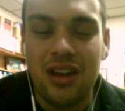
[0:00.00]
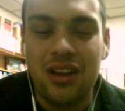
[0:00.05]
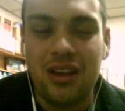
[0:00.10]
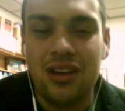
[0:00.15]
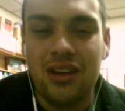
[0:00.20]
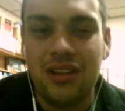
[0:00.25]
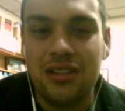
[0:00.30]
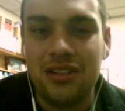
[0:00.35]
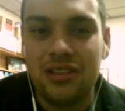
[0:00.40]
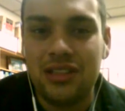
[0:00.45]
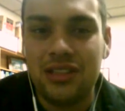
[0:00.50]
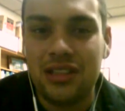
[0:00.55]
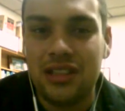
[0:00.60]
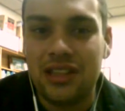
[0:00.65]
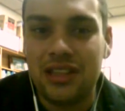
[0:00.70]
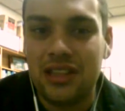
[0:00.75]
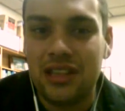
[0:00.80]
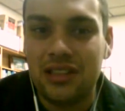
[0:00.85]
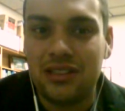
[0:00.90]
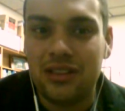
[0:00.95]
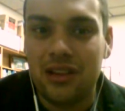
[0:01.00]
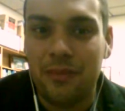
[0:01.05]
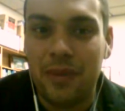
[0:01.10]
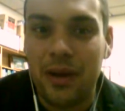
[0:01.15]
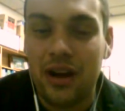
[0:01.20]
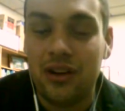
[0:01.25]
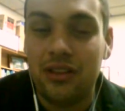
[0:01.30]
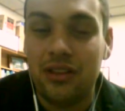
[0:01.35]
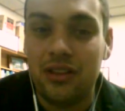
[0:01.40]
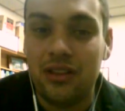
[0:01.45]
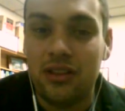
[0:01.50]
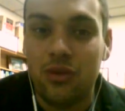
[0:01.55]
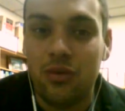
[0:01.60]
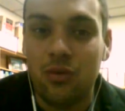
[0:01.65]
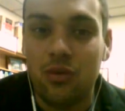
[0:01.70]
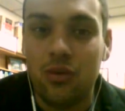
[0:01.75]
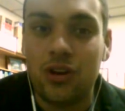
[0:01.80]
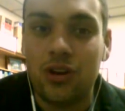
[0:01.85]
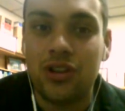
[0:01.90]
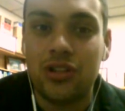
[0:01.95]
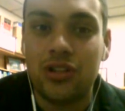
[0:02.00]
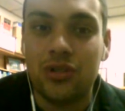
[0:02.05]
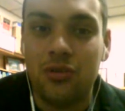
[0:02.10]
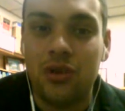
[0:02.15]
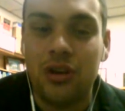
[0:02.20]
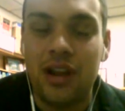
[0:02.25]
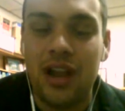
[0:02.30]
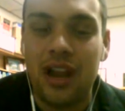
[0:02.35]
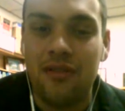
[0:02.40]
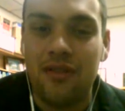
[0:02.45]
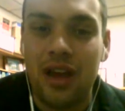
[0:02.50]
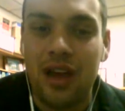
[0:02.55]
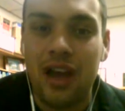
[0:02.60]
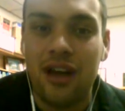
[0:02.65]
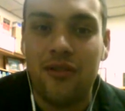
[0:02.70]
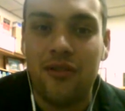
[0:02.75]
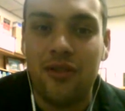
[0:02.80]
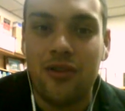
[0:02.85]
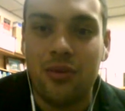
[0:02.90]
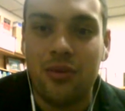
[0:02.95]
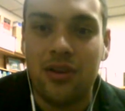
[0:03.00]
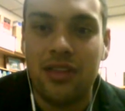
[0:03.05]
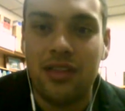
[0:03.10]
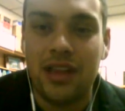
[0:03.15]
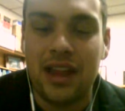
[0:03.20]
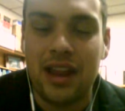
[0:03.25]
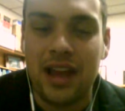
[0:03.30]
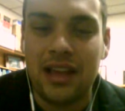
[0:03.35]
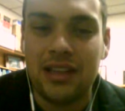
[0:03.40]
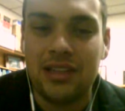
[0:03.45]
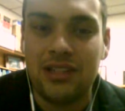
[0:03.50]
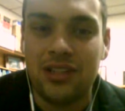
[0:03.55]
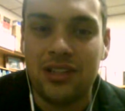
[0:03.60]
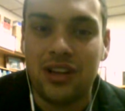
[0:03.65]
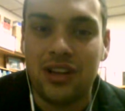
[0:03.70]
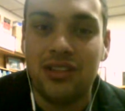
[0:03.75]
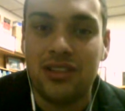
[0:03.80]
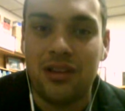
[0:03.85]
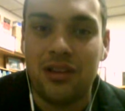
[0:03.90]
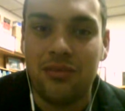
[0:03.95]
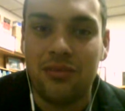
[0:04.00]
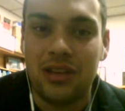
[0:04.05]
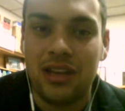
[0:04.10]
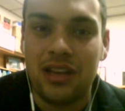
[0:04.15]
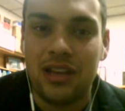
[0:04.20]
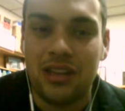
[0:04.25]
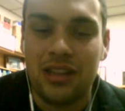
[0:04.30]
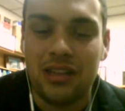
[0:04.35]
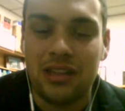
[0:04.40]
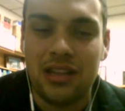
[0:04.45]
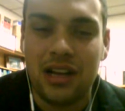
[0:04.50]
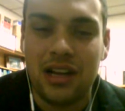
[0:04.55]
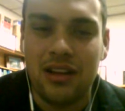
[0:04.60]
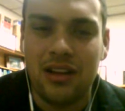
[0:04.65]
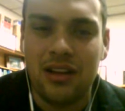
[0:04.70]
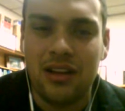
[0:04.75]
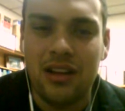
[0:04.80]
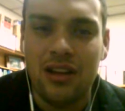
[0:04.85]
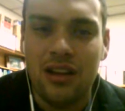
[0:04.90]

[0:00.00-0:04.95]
Because he's apparently the worst one out of everyone that has done something in this kind of,